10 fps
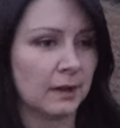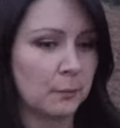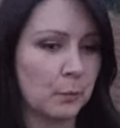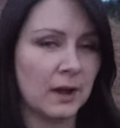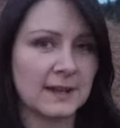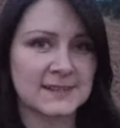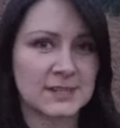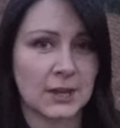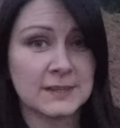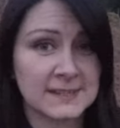What a
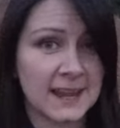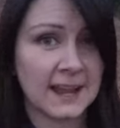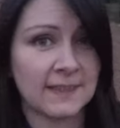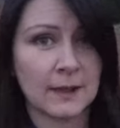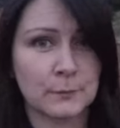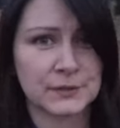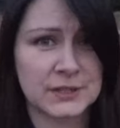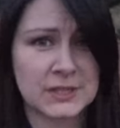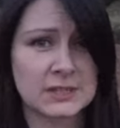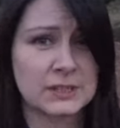sunset, that was
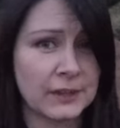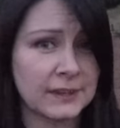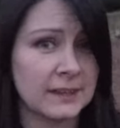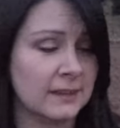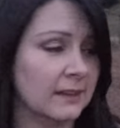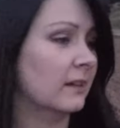stunning.